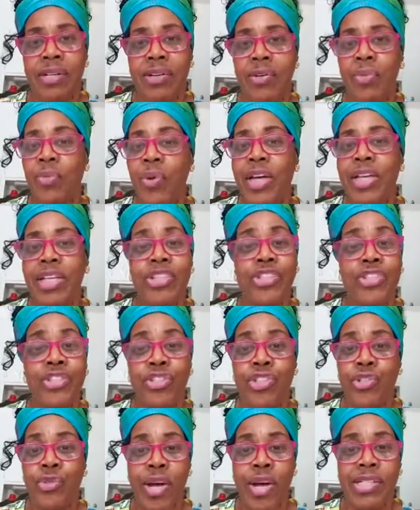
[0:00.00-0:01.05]
What is your
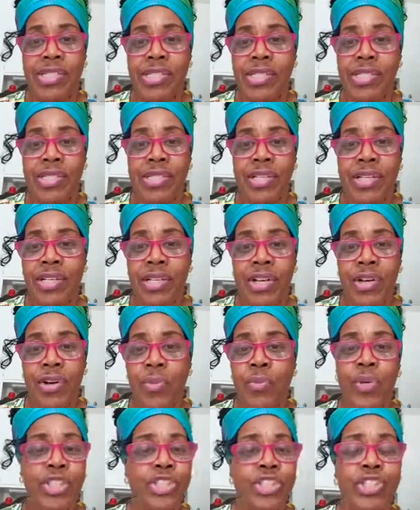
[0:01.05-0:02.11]
trust?
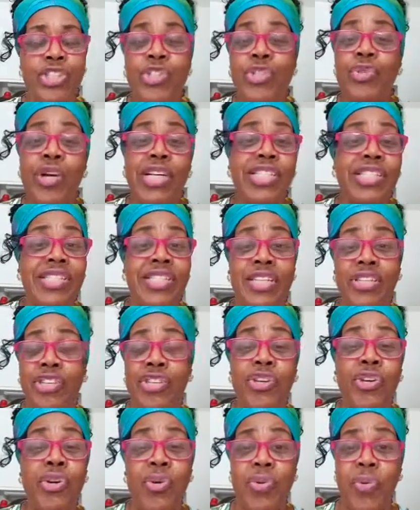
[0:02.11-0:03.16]
What's your trust in
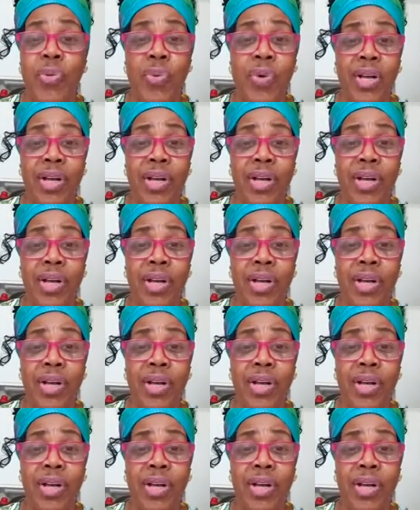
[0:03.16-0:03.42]
you?